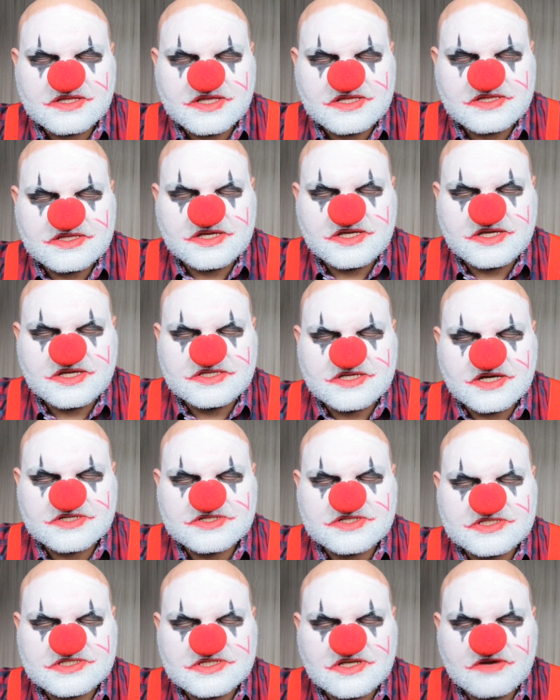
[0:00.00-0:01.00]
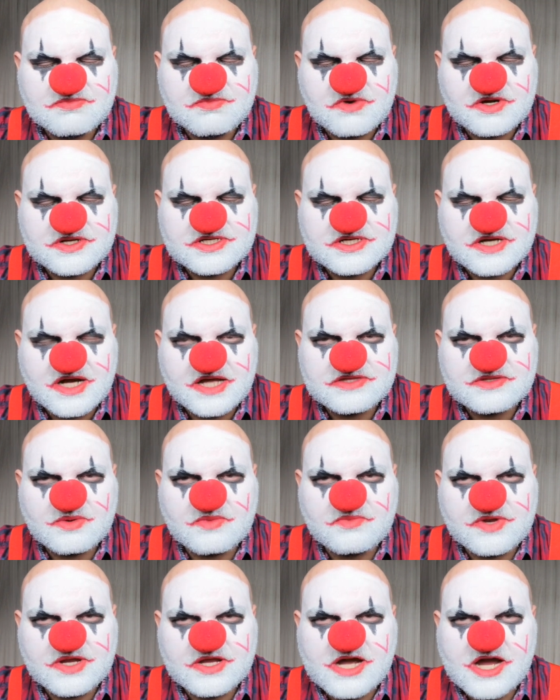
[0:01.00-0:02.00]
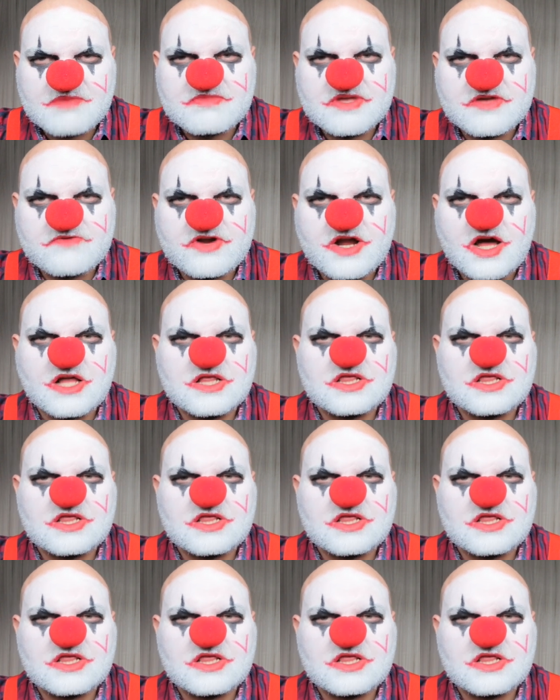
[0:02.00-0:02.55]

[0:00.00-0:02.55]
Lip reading: He does stuff which I don't think I'm even